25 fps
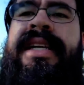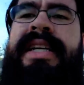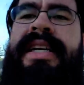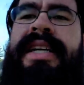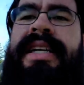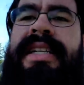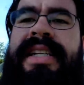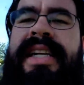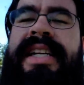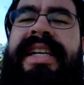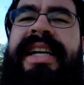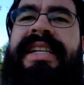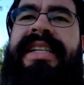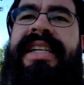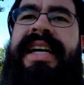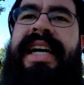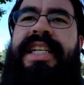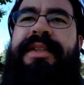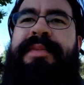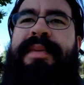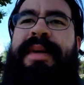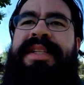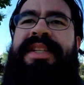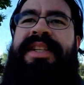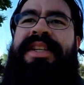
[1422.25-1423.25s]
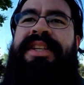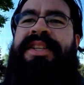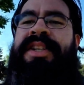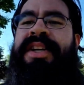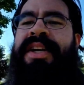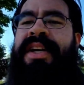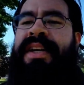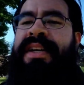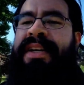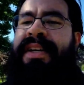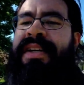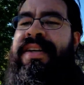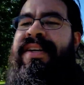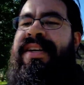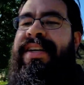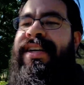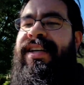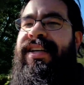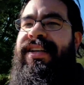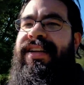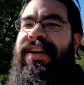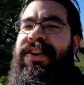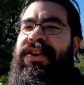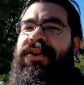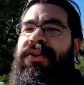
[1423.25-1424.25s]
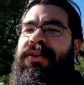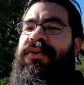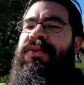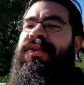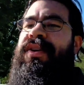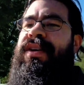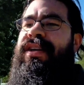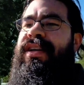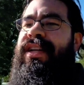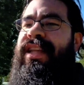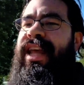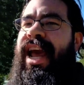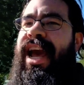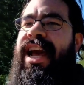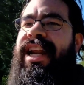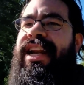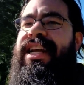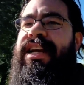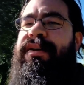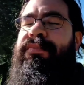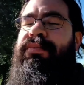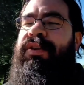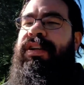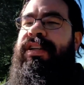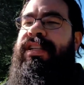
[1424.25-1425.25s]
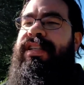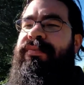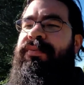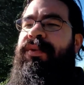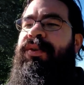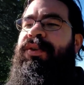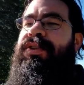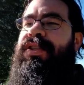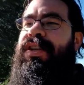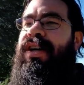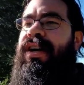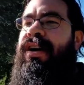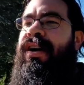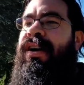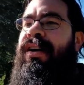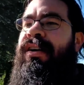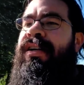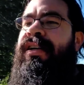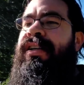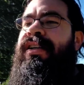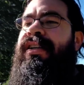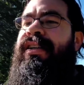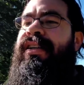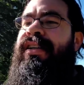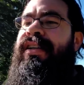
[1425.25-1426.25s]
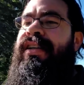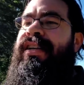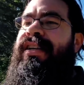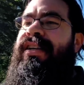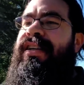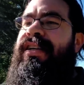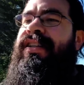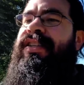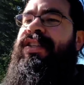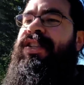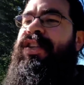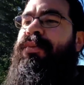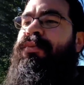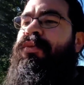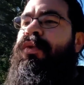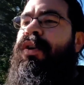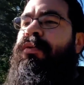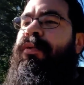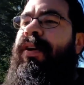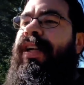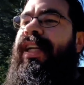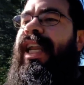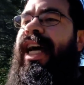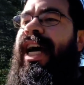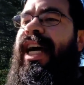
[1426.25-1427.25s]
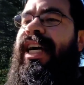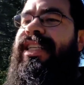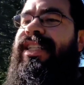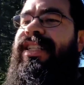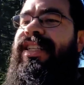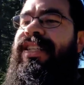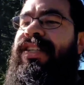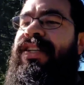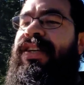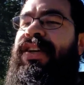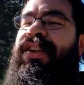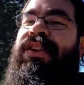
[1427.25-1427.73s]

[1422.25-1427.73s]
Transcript: Sending a text message, editing principles are somewhat relaxed.